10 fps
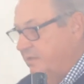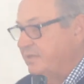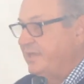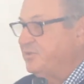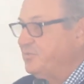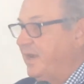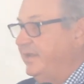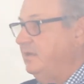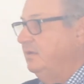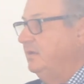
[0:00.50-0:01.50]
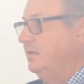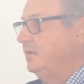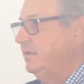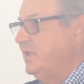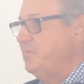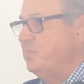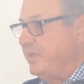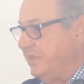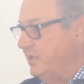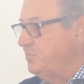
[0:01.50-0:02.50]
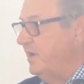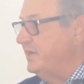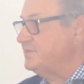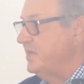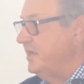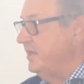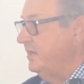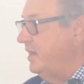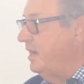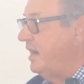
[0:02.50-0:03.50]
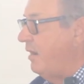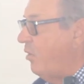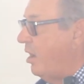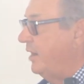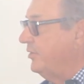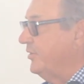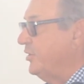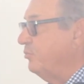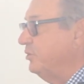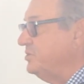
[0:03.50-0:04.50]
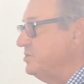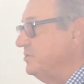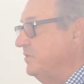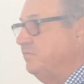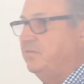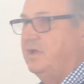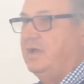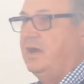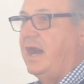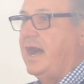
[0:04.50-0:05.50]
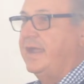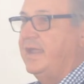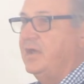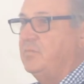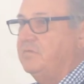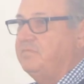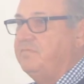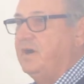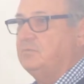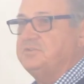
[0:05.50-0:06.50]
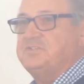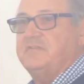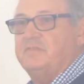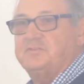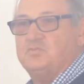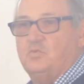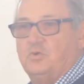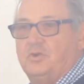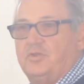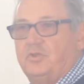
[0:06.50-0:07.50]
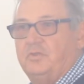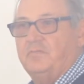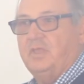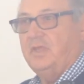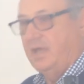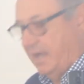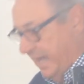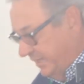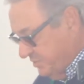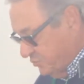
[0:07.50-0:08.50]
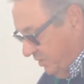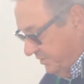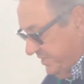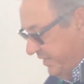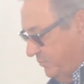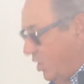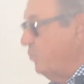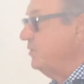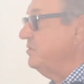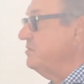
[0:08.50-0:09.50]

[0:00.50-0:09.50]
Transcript: Thank you, Mike. Let me begin by saying how honored and appreciative I am of receiving this award. I just want to take a moment to